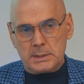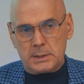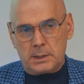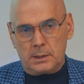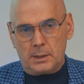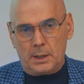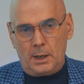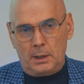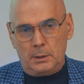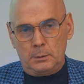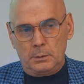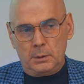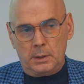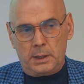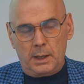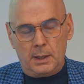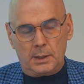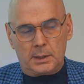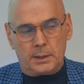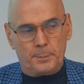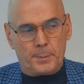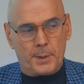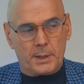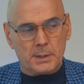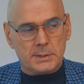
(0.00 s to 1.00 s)

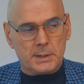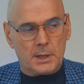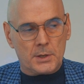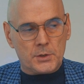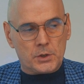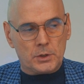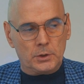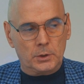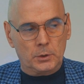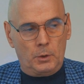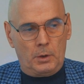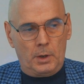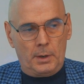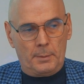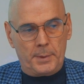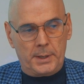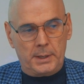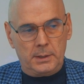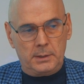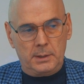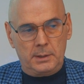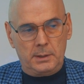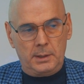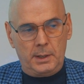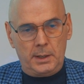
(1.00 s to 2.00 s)
Immediately, they become
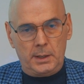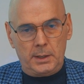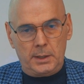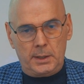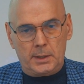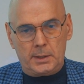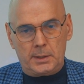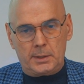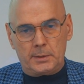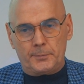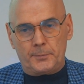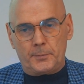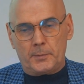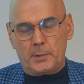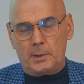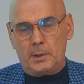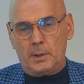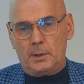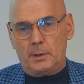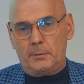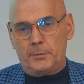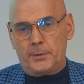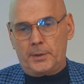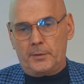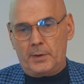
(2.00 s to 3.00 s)
common property for
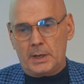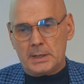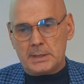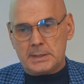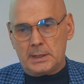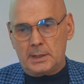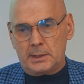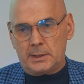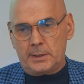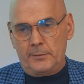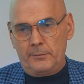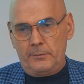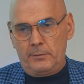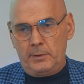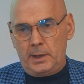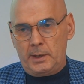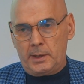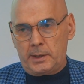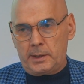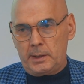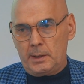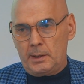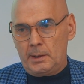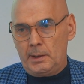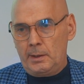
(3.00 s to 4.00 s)
criticism,
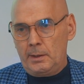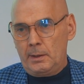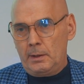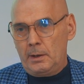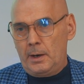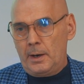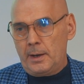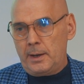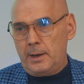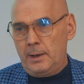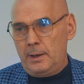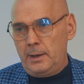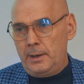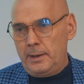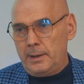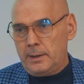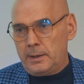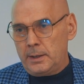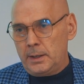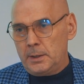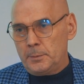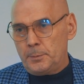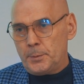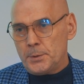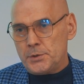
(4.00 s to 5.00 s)
reflection, and science
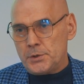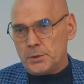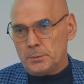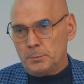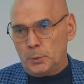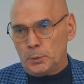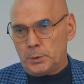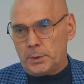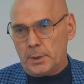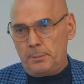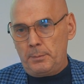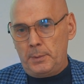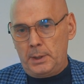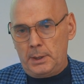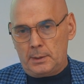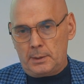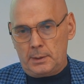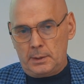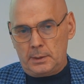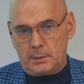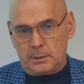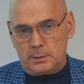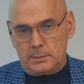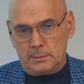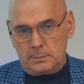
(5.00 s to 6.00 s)
work. A
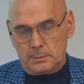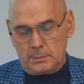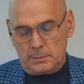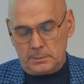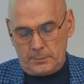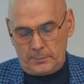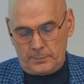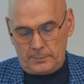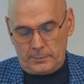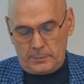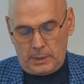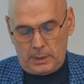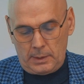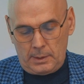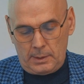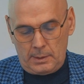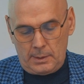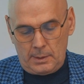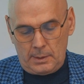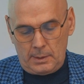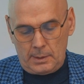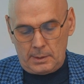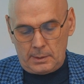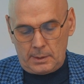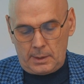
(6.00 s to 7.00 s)
qualitatively
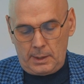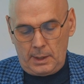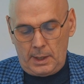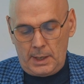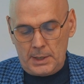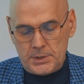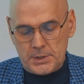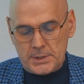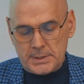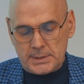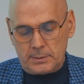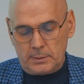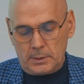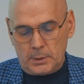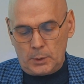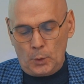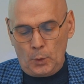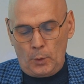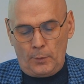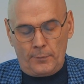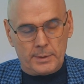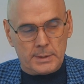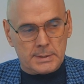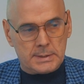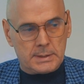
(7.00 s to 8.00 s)
new view of the world
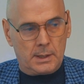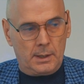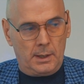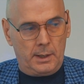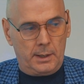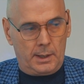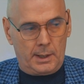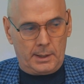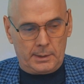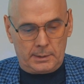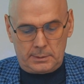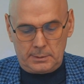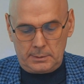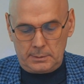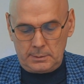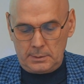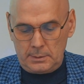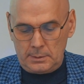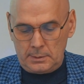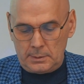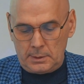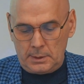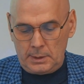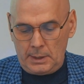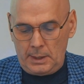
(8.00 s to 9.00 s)
can be obtained
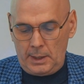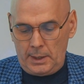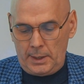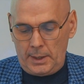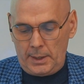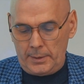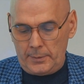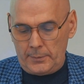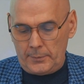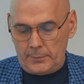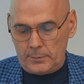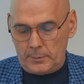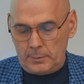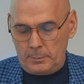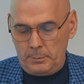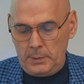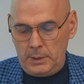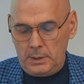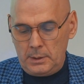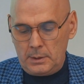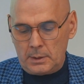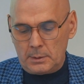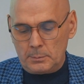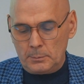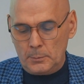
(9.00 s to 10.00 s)
when
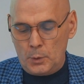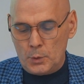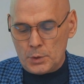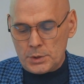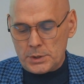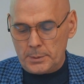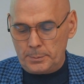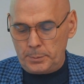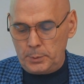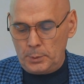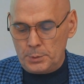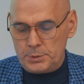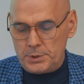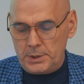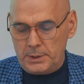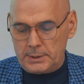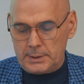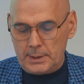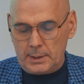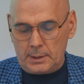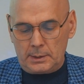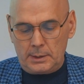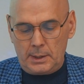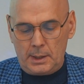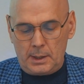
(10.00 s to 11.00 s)
science and
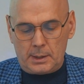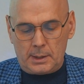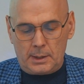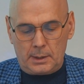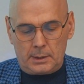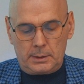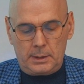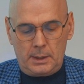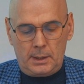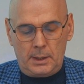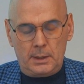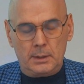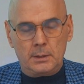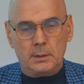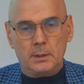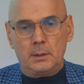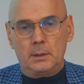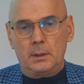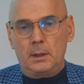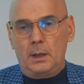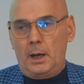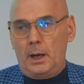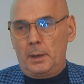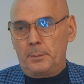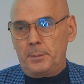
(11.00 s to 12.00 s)
philosophy are
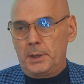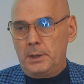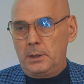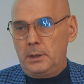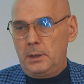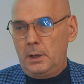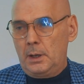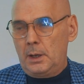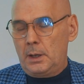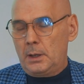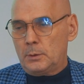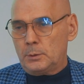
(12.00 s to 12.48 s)
combined.